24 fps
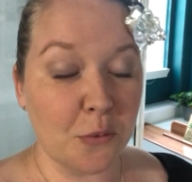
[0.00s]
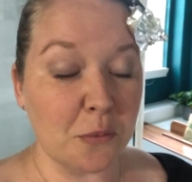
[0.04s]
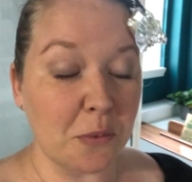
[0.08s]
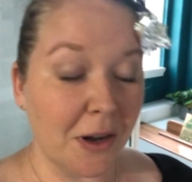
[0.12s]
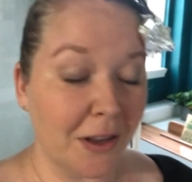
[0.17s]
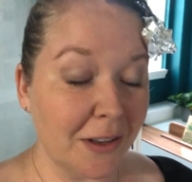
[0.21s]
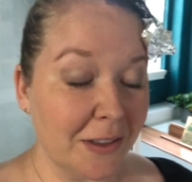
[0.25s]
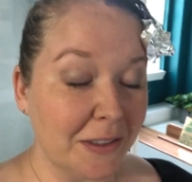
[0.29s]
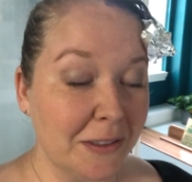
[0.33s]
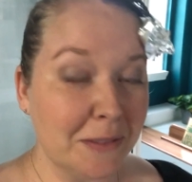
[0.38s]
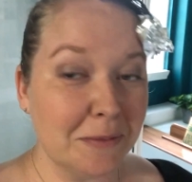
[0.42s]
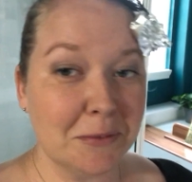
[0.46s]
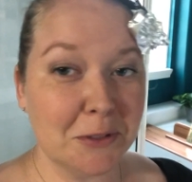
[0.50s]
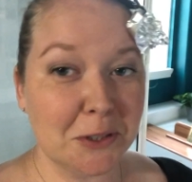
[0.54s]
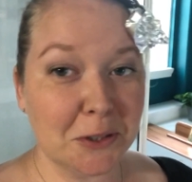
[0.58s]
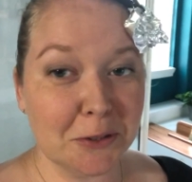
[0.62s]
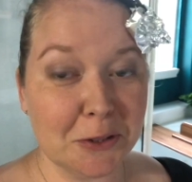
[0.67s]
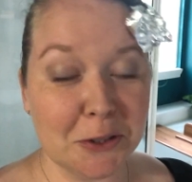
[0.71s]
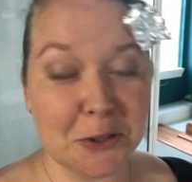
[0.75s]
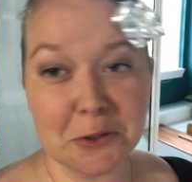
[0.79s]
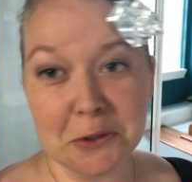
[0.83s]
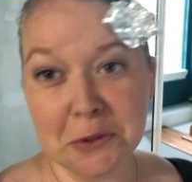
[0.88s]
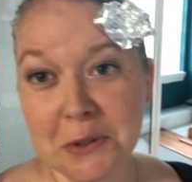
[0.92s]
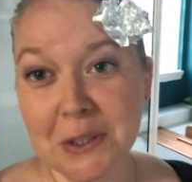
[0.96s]
Welcome
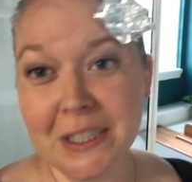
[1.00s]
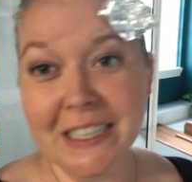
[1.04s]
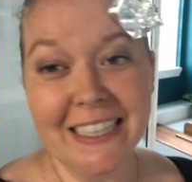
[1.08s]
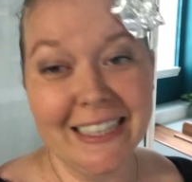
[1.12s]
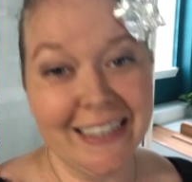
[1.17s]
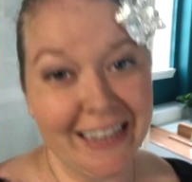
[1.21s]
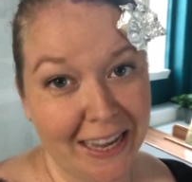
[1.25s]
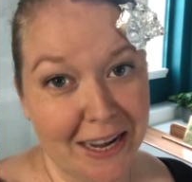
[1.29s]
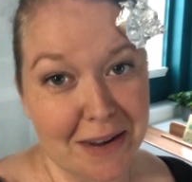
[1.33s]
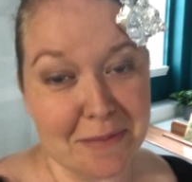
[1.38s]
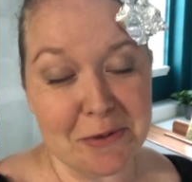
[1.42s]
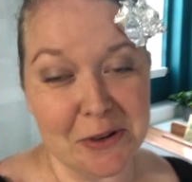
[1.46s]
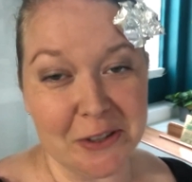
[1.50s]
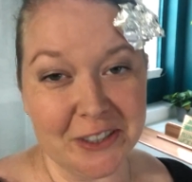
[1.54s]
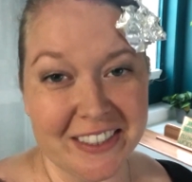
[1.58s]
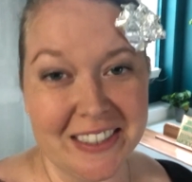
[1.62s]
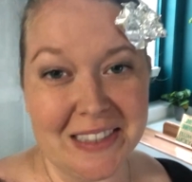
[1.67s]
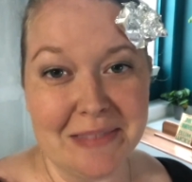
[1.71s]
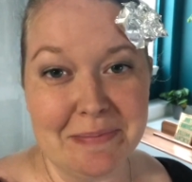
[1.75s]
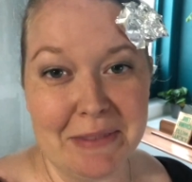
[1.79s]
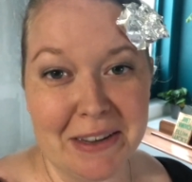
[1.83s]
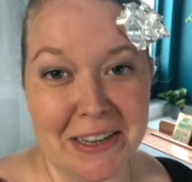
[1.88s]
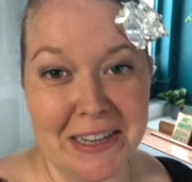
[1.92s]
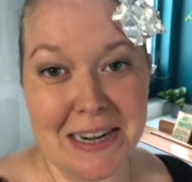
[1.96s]
to a truly
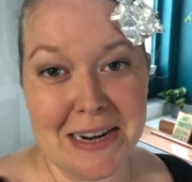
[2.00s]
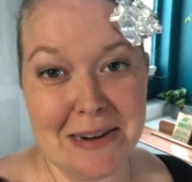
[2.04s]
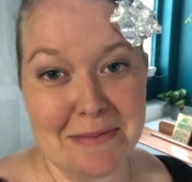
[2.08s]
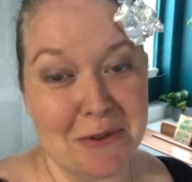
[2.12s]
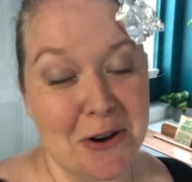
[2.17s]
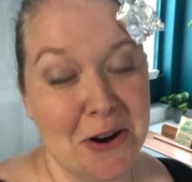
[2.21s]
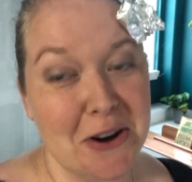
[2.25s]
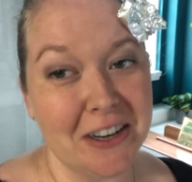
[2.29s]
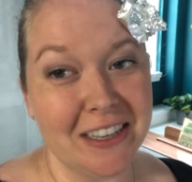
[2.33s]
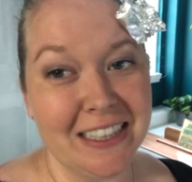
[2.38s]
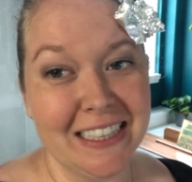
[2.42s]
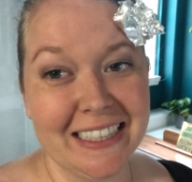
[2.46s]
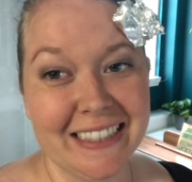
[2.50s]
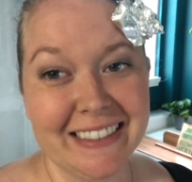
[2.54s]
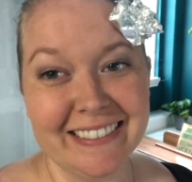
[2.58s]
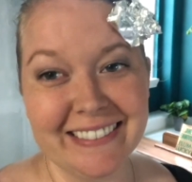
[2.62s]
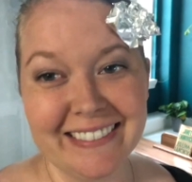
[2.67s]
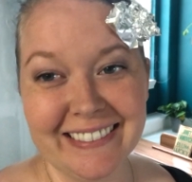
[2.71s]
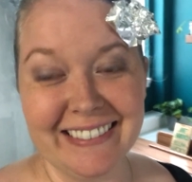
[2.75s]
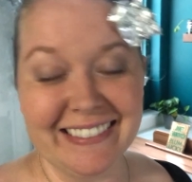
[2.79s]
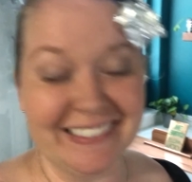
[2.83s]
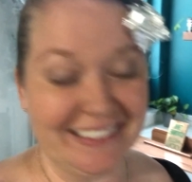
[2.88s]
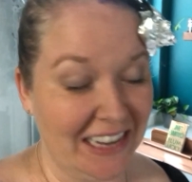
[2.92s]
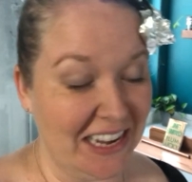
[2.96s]
glamorous Monday
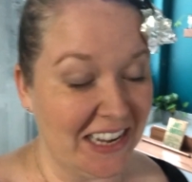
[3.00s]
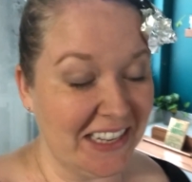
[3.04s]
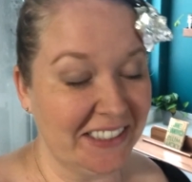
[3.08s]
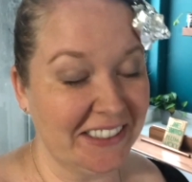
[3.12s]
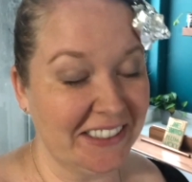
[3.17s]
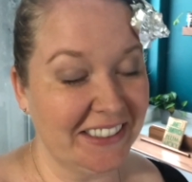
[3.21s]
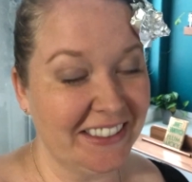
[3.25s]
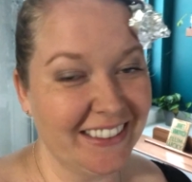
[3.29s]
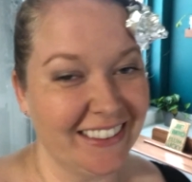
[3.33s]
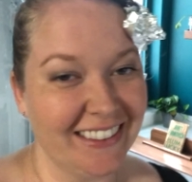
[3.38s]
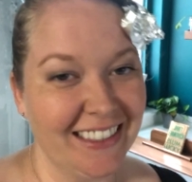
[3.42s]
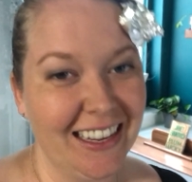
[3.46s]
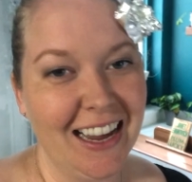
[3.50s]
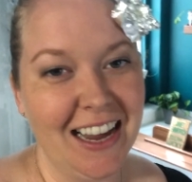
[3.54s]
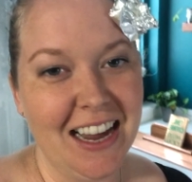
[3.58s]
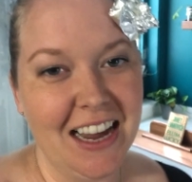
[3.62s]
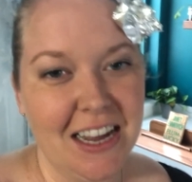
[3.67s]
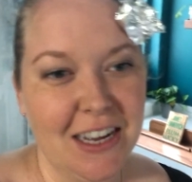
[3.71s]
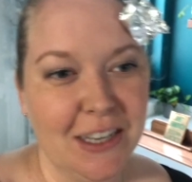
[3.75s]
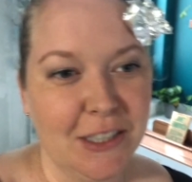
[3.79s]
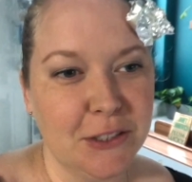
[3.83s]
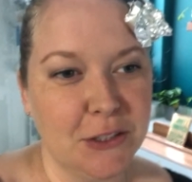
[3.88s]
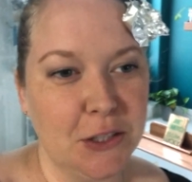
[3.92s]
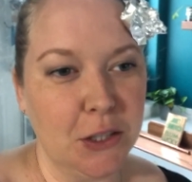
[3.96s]
morning. Yes.
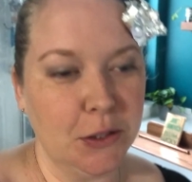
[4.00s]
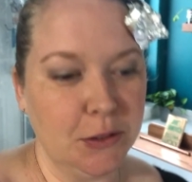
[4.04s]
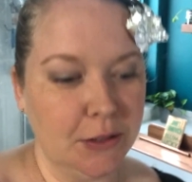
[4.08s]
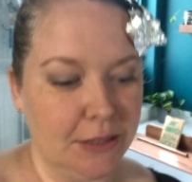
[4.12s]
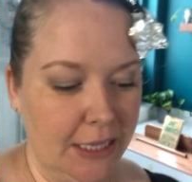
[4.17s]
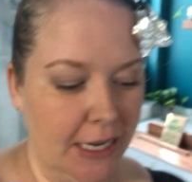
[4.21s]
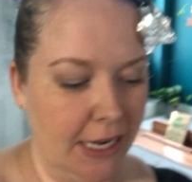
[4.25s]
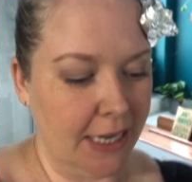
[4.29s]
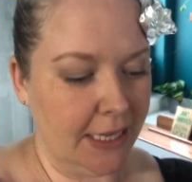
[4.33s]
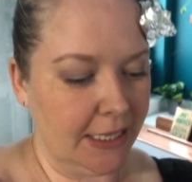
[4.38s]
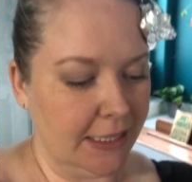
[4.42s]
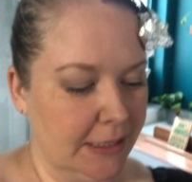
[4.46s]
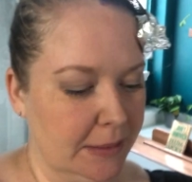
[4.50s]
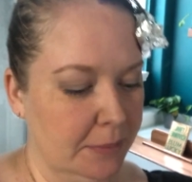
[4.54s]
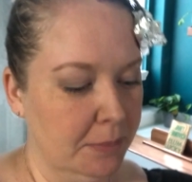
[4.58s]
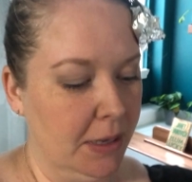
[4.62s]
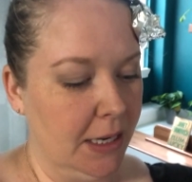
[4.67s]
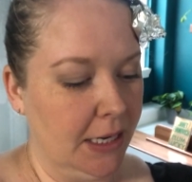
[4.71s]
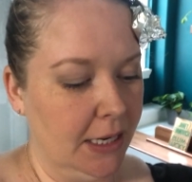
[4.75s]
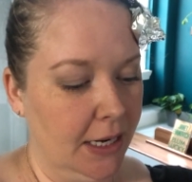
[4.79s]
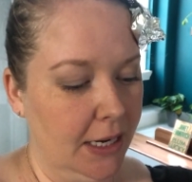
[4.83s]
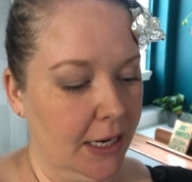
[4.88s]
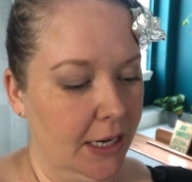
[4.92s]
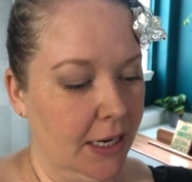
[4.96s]
So today is
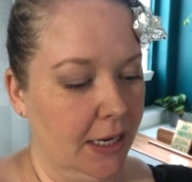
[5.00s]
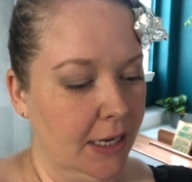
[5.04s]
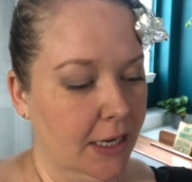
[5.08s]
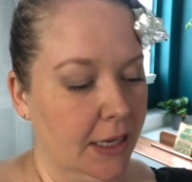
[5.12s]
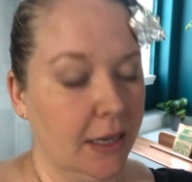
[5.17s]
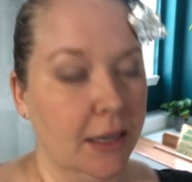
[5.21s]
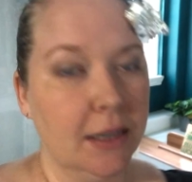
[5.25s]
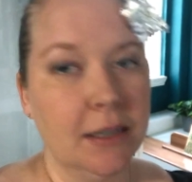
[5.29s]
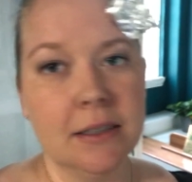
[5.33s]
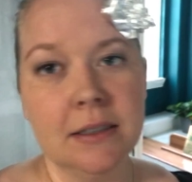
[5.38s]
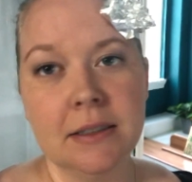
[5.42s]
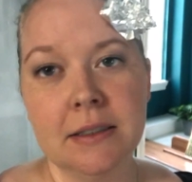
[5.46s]
Monday.